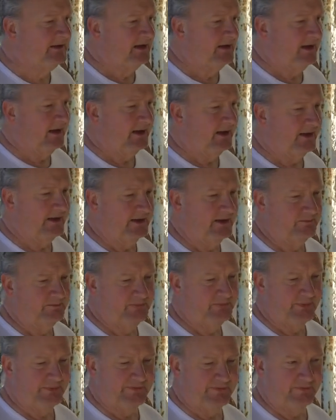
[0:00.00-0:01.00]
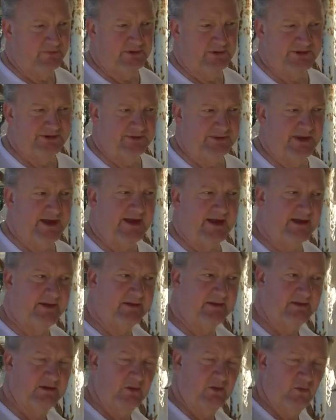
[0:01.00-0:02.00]
Um, but before I do that,
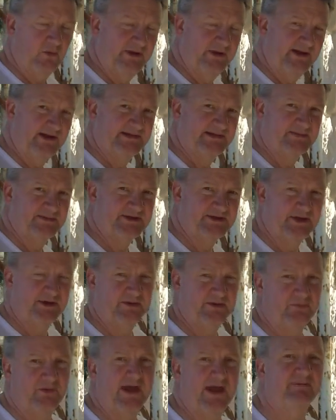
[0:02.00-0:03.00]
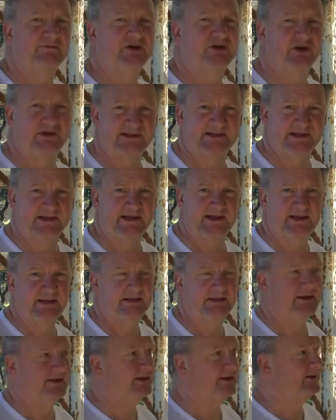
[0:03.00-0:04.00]
we need some stone. We haven't got any.
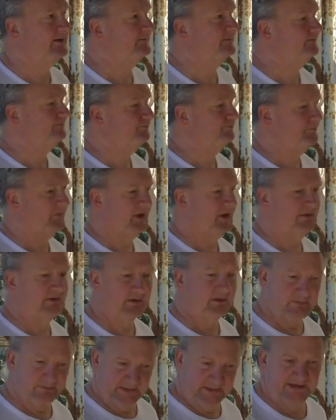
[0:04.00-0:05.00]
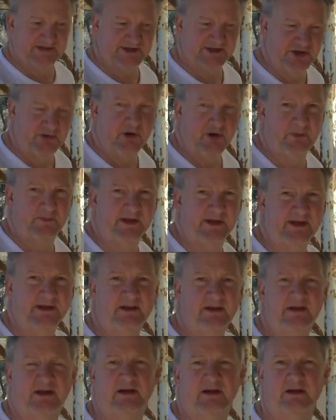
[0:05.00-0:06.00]
Um, it's a new opening.
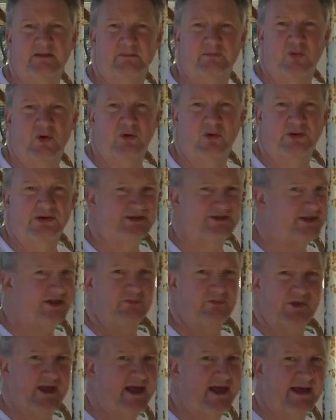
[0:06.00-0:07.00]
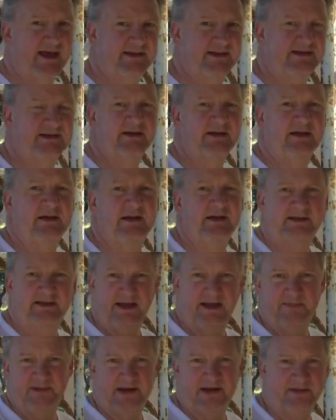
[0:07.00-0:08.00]
Um, all the stone we had
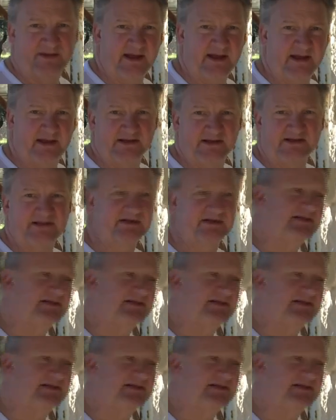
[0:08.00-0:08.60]
came out of the house.